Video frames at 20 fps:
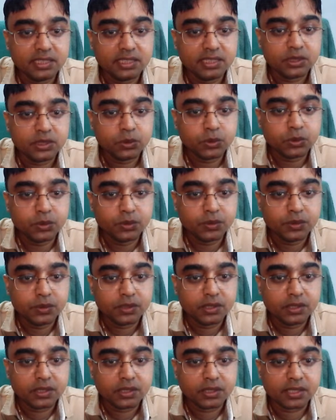these two,
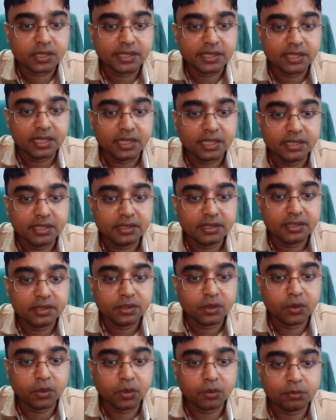right click,
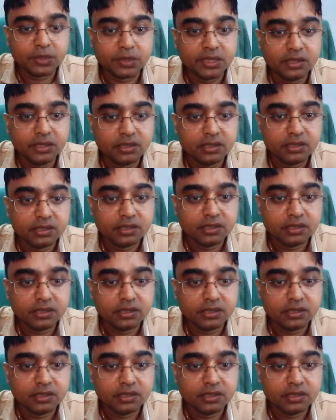copy,